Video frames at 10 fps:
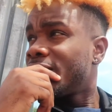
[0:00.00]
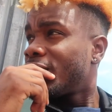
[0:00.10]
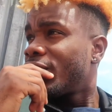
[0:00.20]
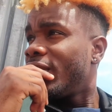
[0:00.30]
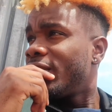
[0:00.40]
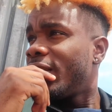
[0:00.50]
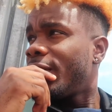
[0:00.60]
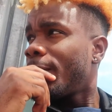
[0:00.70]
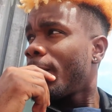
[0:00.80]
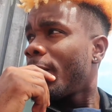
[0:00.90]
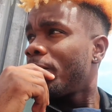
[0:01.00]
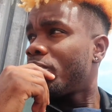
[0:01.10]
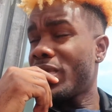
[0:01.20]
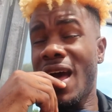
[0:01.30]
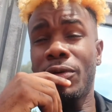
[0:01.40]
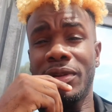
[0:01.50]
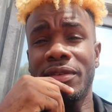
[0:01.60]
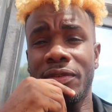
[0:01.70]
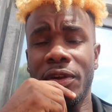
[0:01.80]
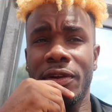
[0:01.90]
It's a great day. Man, I would
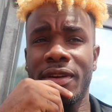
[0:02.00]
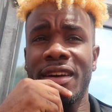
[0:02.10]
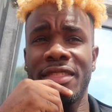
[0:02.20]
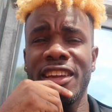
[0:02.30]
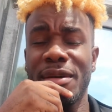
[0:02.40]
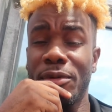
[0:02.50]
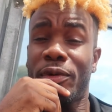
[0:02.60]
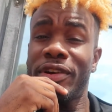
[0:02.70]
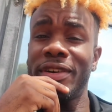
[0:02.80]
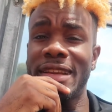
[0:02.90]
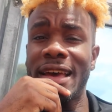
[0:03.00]
live here. I think I'm gonna work on